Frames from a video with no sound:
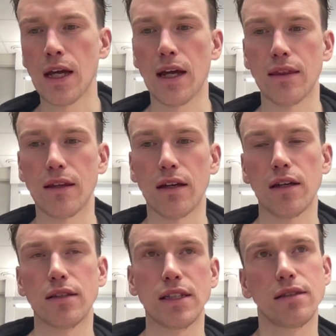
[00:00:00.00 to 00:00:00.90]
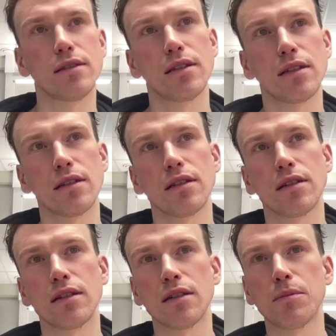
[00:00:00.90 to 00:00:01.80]
And I did
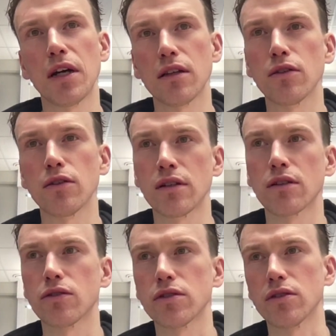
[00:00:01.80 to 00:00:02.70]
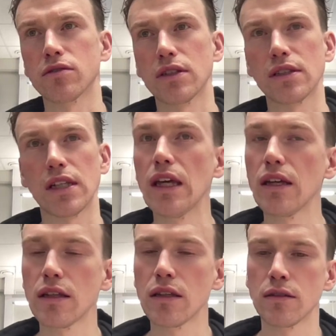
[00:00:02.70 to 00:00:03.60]
biathlon and cross-country
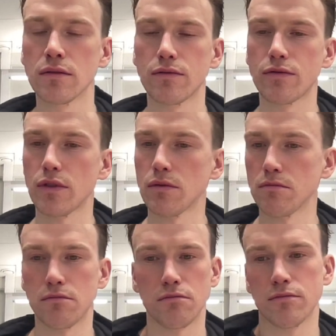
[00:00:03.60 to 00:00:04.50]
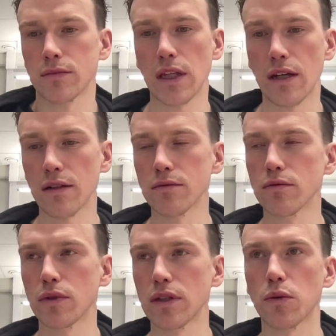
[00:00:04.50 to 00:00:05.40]
skiing from,
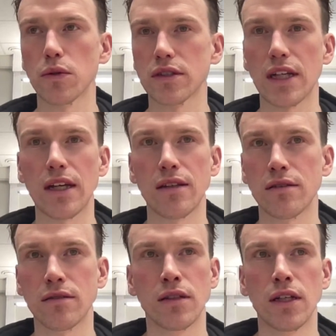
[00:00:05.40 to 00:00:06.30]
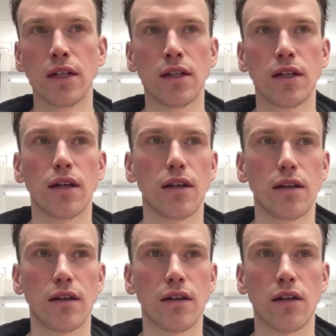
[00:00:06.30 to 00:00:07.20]
when I was 10
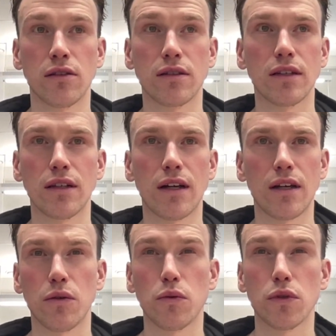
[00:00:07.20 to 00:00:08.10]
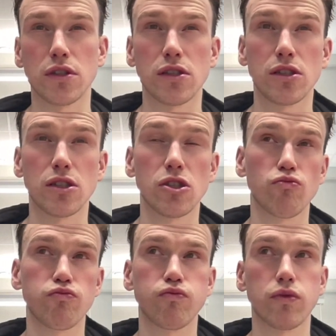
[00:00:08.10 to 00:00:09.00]
until I was
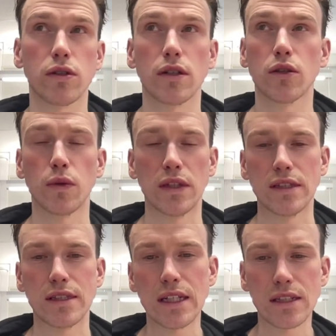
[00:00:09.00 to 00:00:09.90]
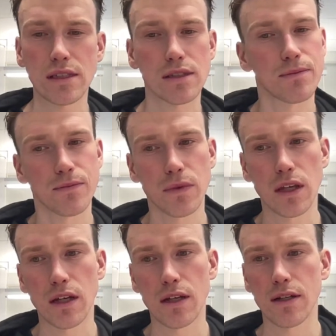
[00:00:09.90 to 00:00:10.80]
26.
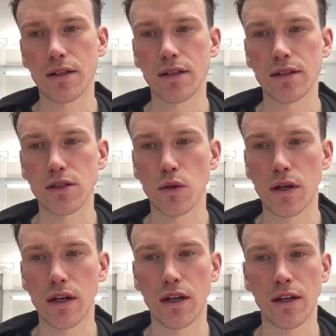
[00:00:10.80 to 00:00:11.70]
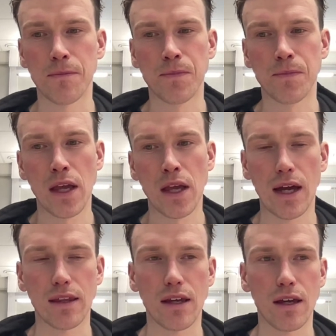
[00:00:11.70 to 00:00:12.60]
So I
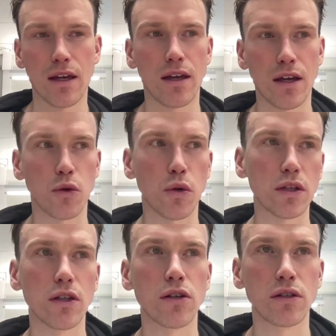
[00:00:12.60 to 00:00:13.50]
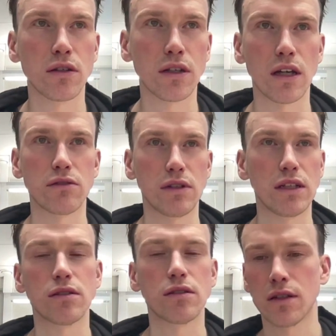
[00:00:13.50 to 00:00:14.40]
had a quite long
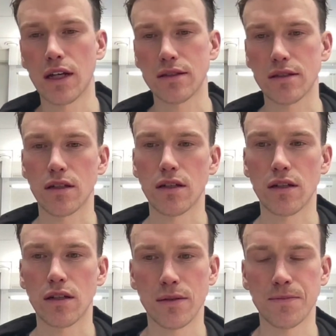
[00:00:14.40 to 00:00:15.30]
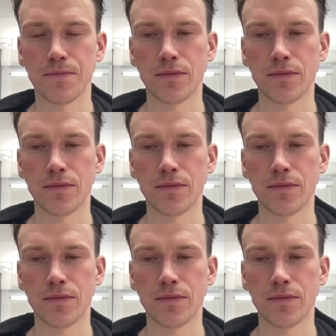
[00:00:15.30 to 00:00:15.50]
career as a